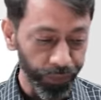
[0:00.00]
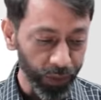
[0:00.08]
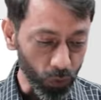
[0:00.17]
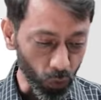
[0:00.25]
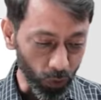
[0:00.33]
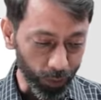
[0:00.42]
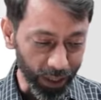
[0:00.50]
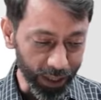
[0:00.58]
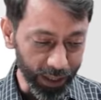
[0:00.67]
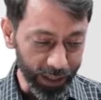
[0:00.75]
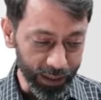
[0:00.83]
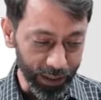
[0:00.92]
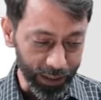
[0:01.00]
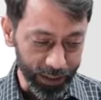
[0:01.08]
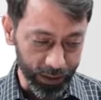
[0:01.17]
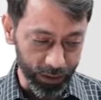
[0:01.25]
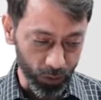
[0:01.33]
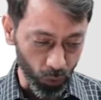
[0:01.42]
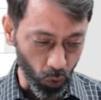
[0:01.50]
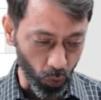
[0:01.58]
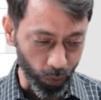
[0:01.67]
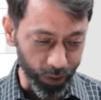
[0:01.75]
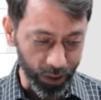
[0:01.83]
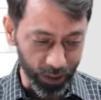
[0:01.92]
So in my case, let's go
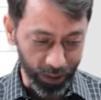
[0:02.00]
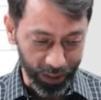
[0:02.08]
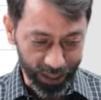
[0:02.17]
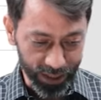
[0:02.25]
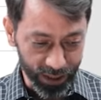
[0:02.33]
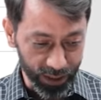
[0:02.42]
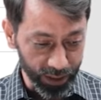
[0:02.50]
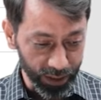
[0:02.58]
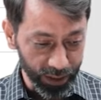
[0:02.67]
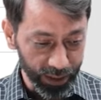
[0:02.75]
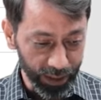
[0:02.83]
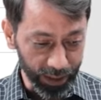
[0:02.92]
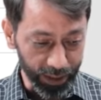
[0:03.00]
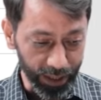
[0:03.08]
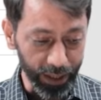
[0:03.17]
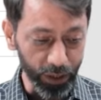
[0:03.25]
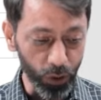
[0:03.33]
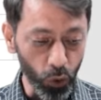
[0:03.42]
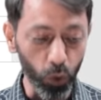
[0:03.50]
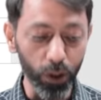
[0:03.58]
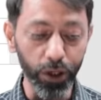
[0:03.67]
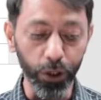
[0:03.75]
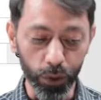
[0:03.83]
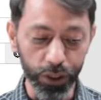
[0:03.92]
with yes, and then
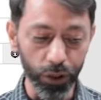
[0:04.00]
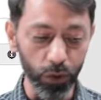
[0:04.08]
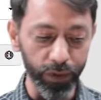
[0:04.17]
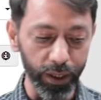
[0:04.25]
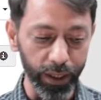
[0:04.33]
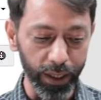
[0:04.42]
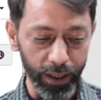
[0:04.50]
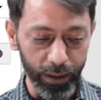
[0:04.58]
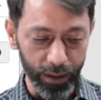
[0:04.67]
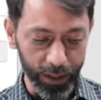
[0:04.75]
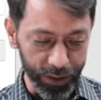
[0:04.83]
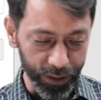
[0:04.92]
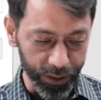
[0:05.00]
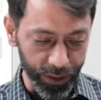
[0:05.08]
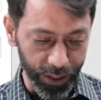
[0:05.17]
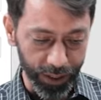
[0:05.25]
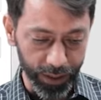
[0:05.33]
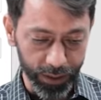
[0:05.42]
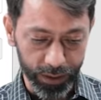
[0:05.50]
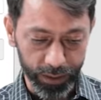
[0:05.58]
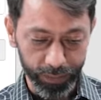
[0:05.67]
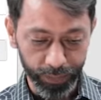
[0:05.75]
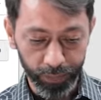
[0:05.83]
total duration of the degree, let's say 3 years.